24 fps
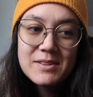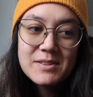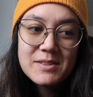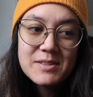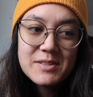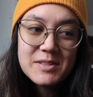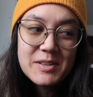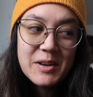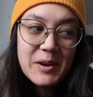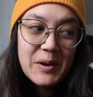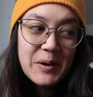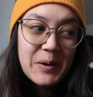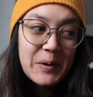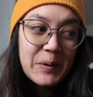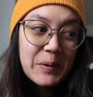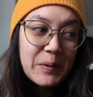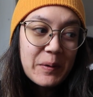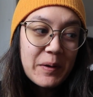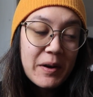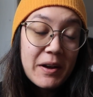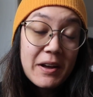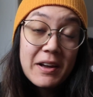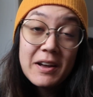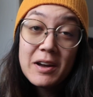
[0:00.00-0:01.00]

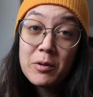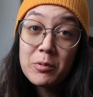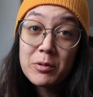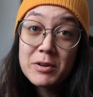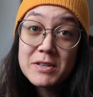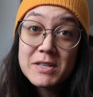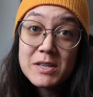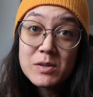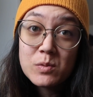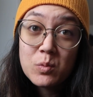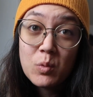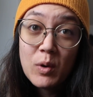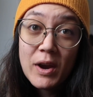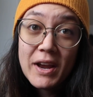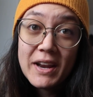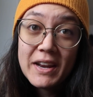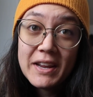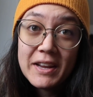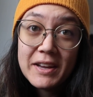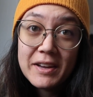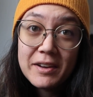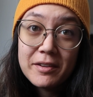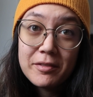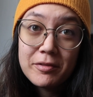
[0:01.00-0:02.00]
So we're just
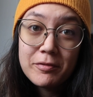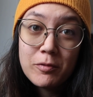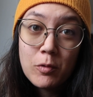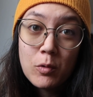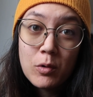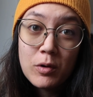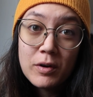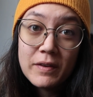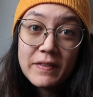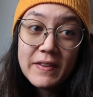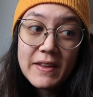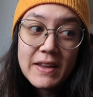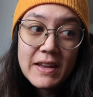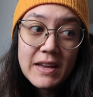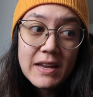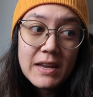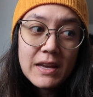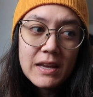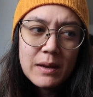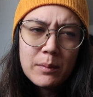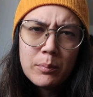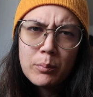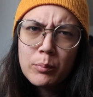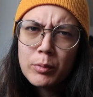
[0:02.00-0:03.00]
waiting for
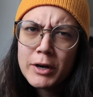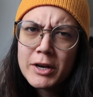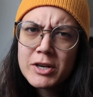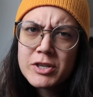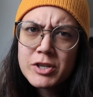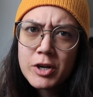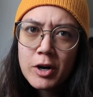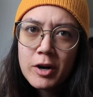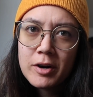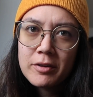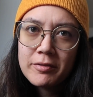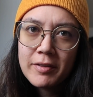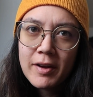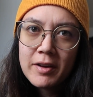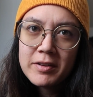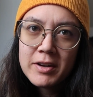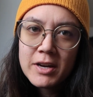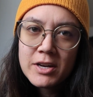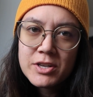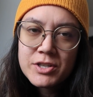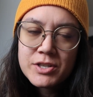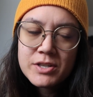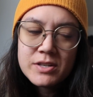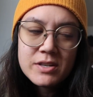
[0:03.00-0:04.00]
the British Heart
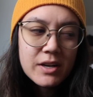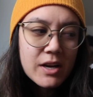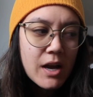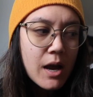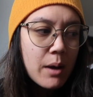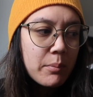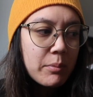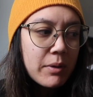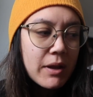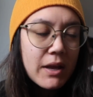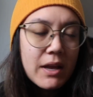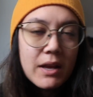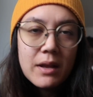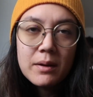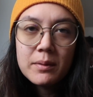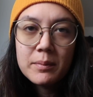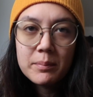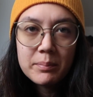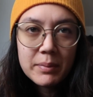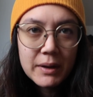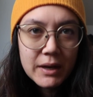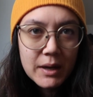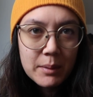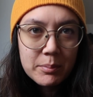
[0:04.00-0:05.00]
Foundation to come
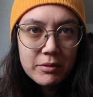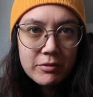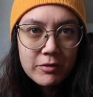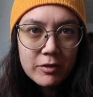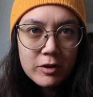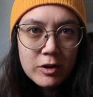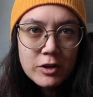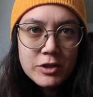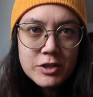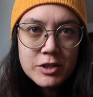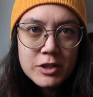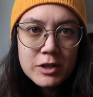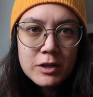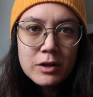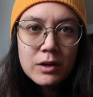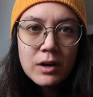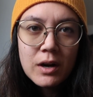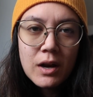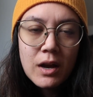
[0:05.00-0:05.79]
in, pick up the furniture.